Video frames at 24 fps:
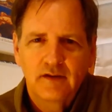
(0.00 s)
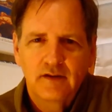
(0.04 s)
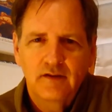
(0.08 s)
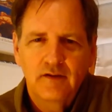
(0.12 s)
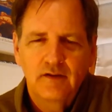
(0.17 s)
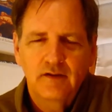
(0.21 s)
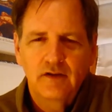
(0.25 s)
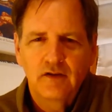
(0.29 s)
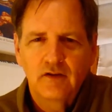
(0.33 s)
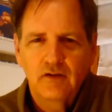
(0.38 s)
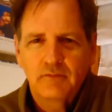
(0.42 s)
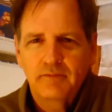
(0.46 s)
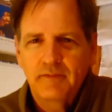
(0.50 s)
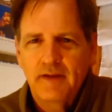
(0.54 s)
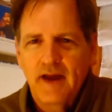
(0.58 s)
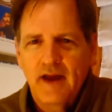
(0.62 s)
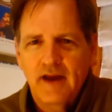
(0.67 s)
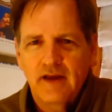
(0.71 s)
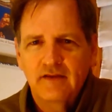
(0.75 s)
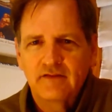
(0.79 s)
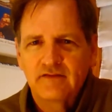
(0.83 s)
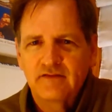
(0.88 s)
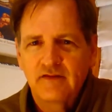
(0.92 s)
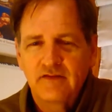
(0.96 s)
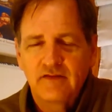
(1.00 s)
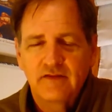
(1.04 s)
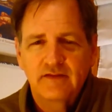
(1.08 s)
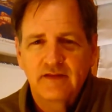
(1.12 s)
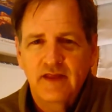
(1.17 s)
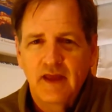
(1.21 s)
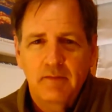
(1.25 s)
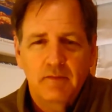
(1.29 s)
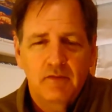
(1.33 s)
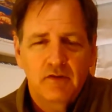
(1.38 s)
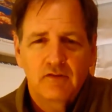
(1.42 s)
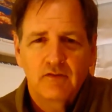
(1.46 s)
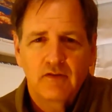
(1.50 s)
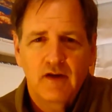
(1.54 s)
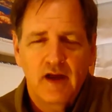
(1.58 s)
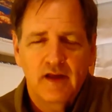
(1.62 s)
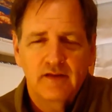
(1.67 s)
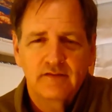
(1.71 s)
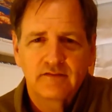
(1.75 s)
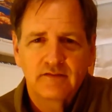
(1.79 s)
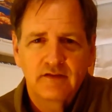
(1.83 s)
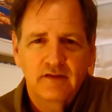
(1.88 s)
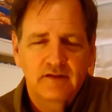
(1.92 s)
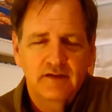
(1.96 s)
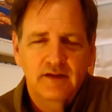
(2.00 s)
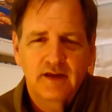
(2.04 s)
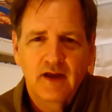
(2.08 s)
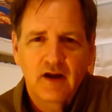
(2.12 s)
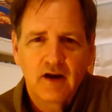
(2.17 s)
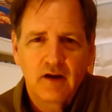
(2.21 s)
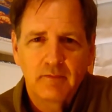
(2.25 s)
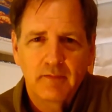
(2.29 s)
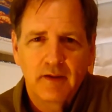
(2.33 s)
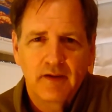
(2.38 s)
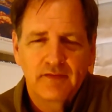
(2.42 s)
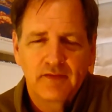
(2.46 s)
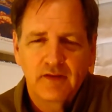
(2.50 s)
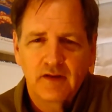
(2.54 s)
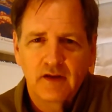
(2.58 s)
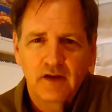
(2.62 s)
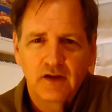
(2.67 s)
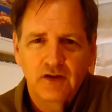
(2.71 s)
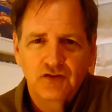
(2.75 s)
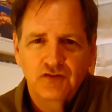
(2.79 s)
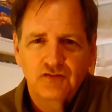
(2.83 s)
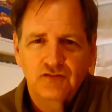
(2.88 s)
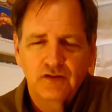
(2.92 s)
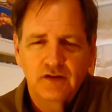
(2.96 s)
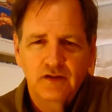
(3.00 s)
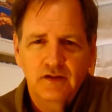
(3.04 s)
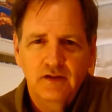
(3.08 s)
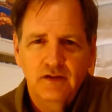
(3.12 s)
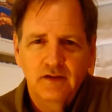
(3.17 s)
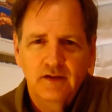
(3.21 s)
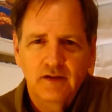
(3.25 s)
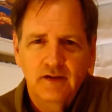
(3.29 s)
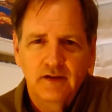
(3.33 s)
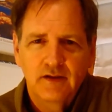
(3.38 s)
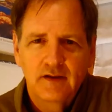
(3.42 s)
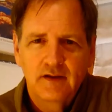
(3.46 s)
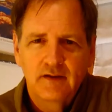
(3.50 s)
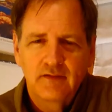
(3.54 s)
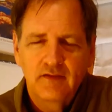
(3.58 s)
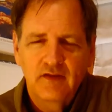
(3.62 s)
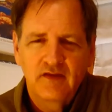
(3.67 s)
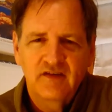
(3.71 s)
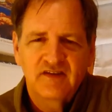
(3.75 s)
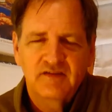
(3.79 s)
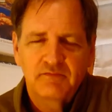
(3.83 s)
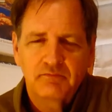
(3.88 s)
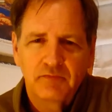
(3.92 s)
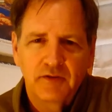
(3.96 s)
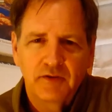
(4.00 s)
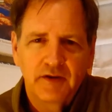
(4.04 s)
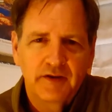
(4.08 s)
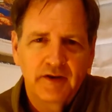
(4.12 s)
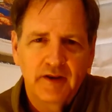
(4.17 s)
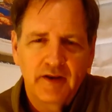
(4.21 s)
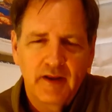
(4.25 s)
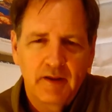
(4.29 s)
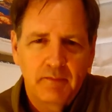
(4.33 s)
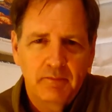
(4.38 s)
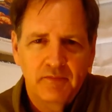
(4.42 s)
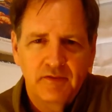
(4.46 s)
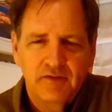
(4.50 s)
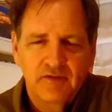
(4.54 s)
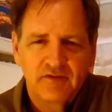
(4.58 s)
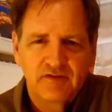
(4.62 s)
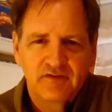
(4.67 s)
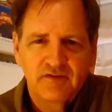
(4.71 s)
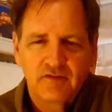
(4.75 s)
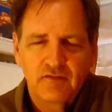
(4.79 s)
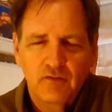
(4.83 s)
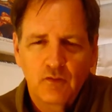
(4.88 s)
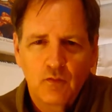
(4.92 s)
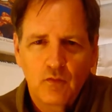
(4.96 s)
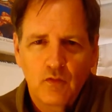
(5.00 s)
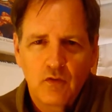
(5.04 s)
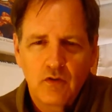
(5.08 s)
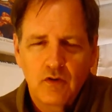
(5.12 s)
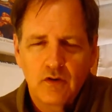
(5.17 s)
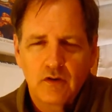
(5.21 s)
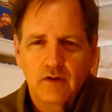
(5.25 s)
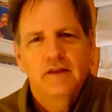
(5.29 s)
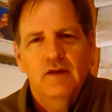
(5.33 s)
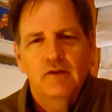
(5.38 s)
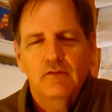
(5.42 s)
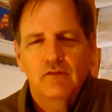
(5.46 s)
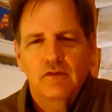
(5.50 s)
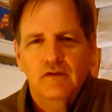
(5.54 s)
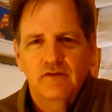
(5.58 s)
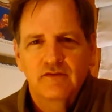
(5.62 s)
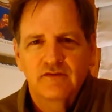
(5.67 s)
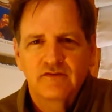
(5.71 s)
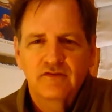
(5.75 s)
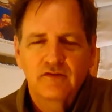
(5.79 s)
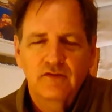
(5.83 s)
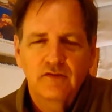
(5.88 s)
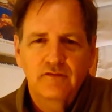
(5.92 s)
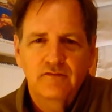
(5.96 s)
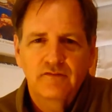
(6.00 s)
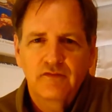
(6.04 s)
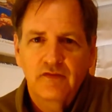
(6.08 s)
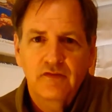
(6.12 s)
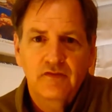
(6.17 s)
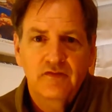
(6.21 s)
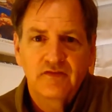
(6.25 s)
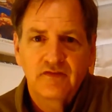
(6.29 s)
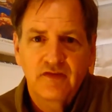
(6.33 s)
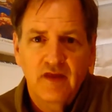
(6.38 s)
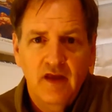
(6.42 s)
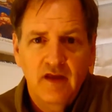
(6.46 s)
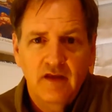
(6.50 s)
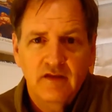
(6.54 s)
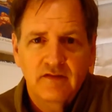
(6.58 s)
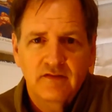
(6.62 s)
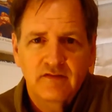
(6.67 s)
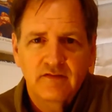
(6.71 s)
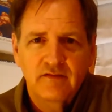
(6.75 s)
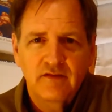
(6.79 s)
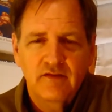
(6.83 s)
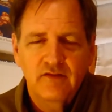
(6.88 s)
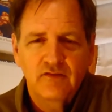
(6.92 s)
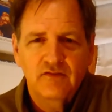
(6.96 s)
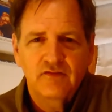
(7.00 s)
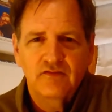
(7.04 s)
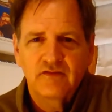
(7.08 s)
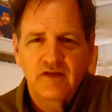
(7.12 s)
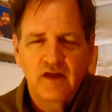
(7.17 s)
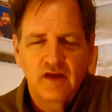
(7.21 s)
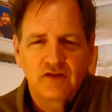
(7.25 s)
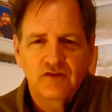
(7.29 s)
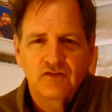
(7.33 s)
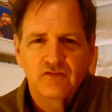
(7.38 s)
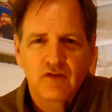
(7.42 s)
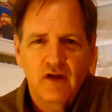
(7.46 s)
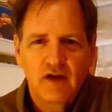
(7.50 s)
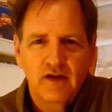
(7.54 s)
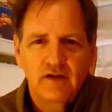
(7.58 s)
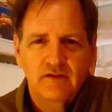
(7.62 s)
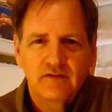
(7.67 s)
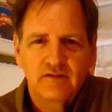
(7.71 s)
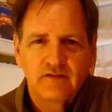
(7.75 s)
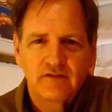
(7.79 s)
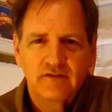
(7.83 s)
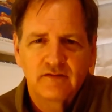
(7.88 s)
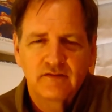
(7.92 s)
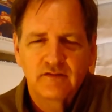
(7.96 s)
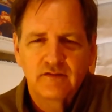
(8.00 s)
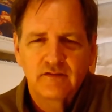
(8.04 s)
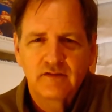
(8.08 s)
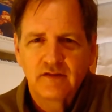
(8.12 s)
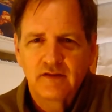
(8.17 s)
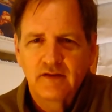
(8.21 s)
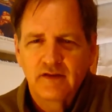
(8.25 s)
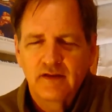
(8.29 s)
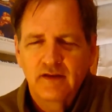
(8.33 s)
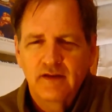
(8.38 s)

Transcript: You know, you look back and see the Democrats didn't care about the country. They split it up in the Civil War. They were concerned for their states and their states' rights